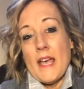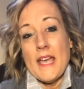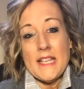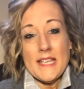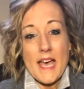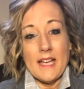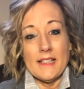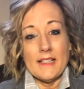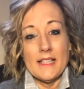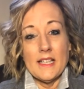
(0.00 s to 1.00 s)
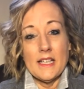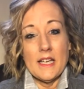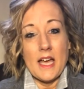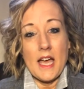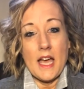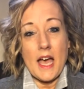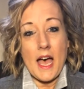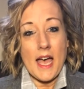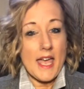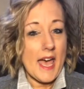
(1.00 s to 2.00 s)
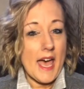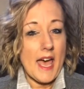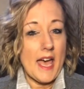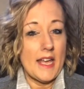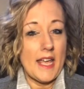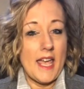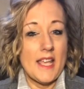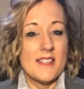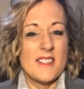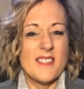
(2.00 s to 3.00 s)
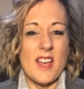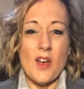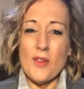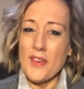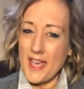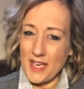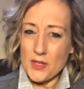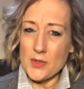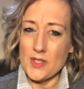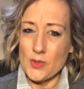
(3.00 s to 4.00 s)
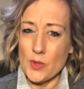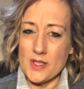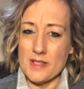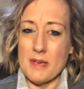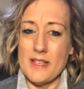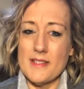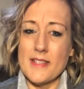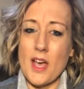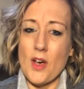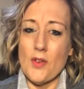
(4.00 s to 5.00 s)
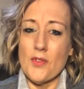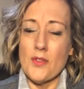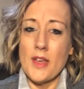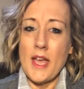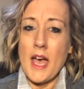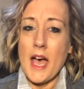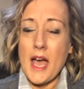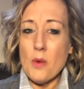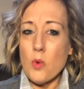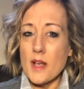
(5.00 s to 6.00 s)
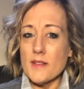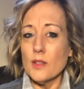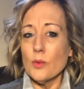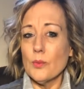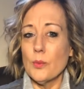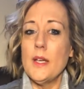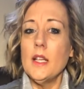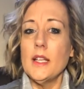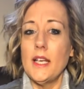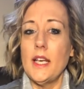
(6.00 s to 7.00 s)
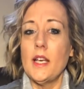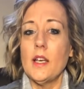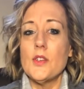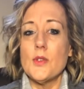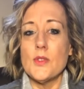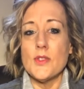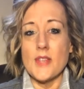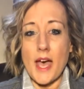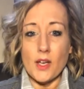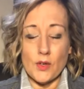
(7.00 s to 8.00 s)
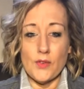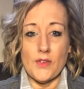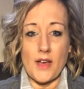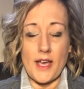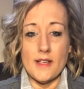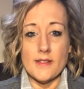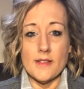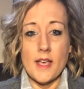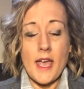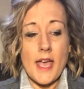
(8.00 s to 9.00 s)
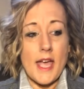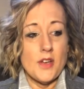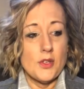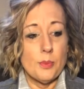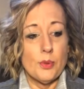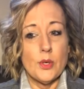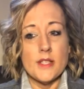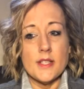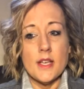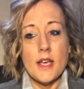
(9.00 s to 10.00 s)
And yet, I had a self-hatred towards myself. I wasn't willing to sacrifice and to put